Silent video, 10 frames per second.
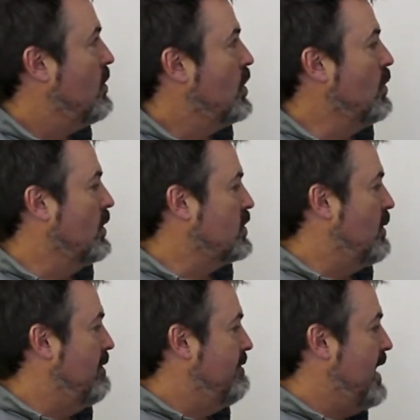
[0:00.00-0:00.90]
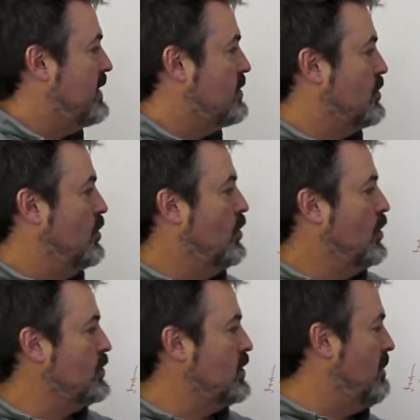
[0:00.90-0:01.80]
You want to invest your
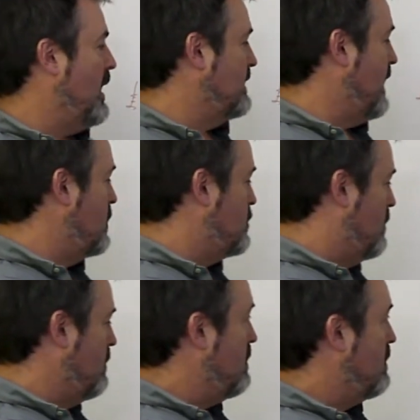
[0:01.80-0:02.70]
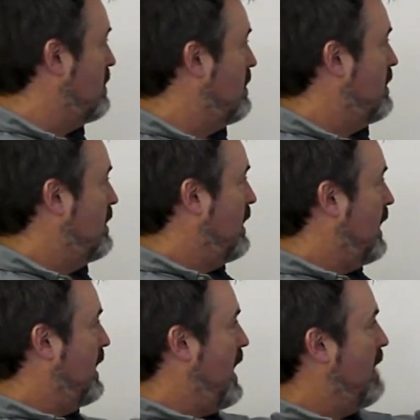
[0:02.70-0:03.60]
customization
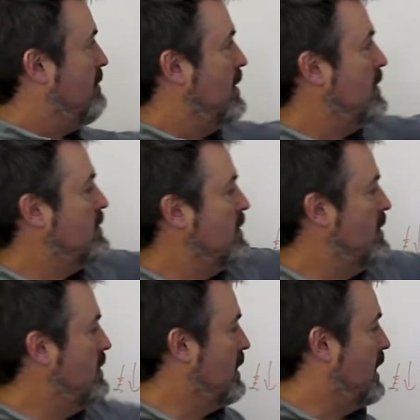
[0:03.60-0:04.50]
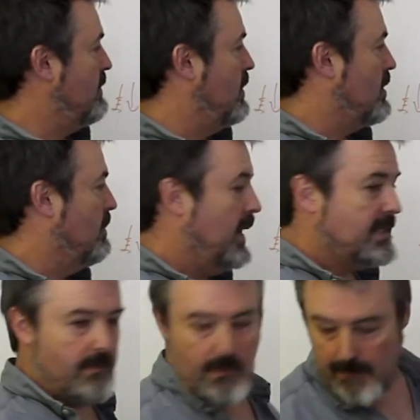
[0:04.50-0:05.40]
in areas that give you
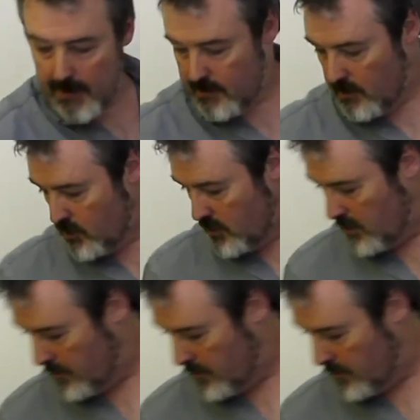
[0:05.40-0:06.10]
competitive advantage.